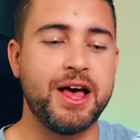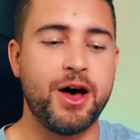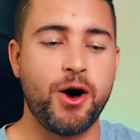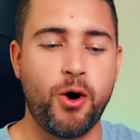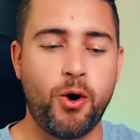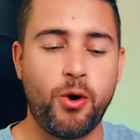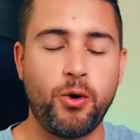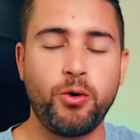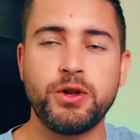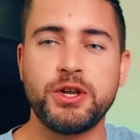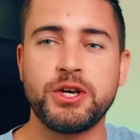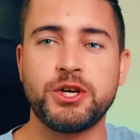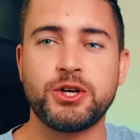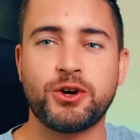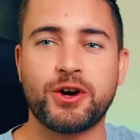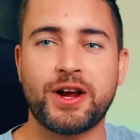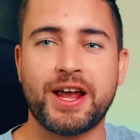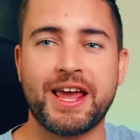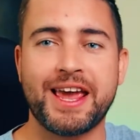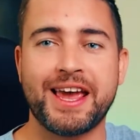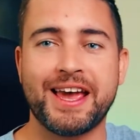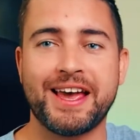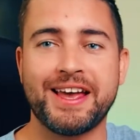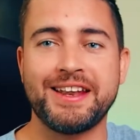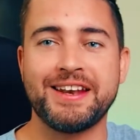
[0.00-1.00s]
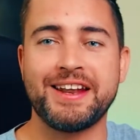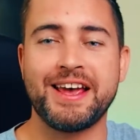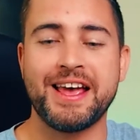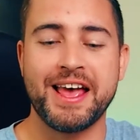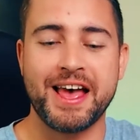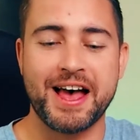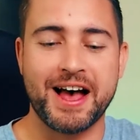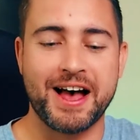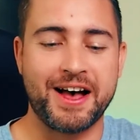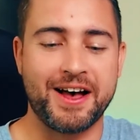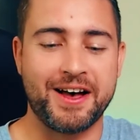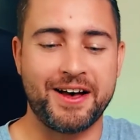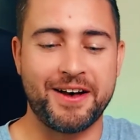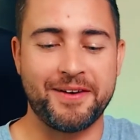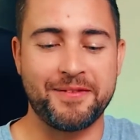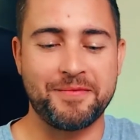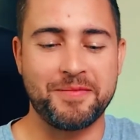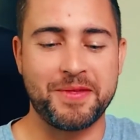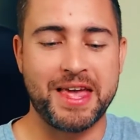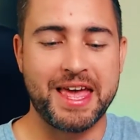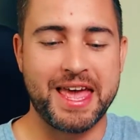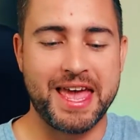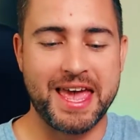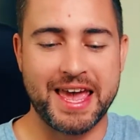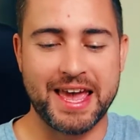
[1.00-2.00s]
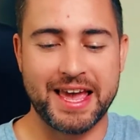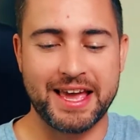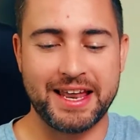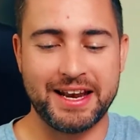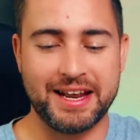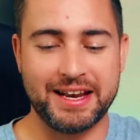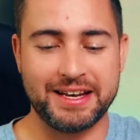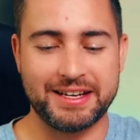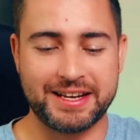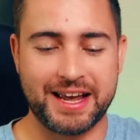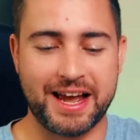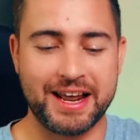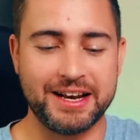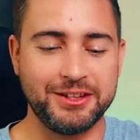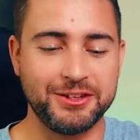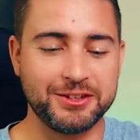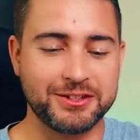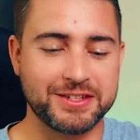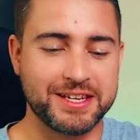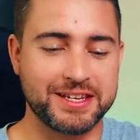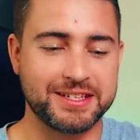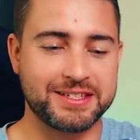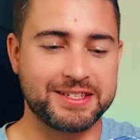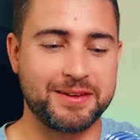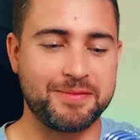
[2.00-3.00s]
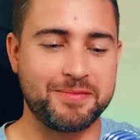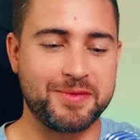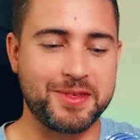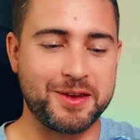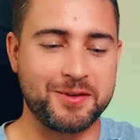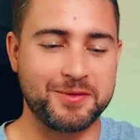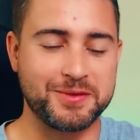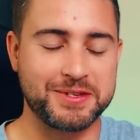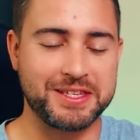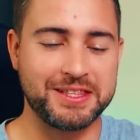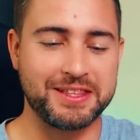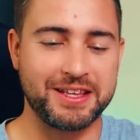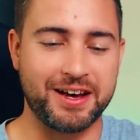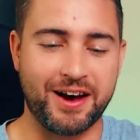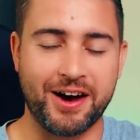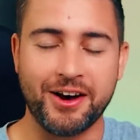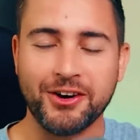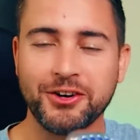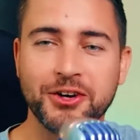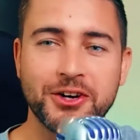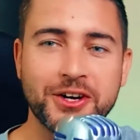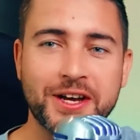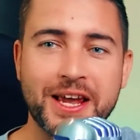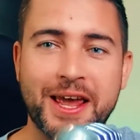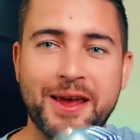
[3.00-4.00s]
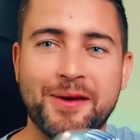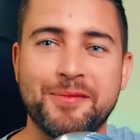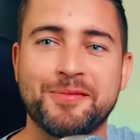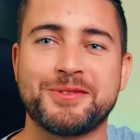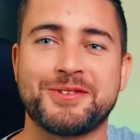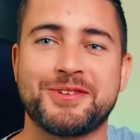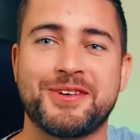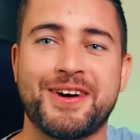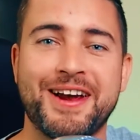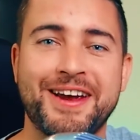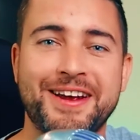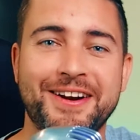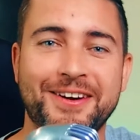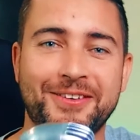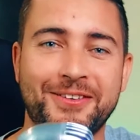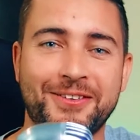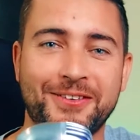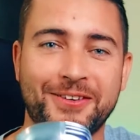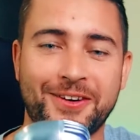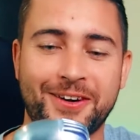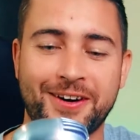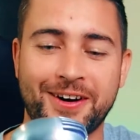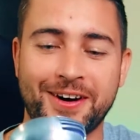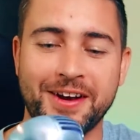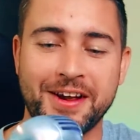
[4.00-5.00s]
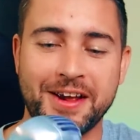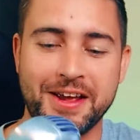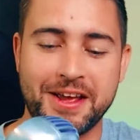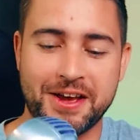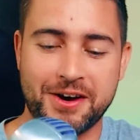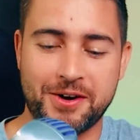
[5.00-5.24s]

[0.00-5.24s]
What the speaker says: Hold it in your hand, and it kind of looks like something that was in the Hunger Games, right? Or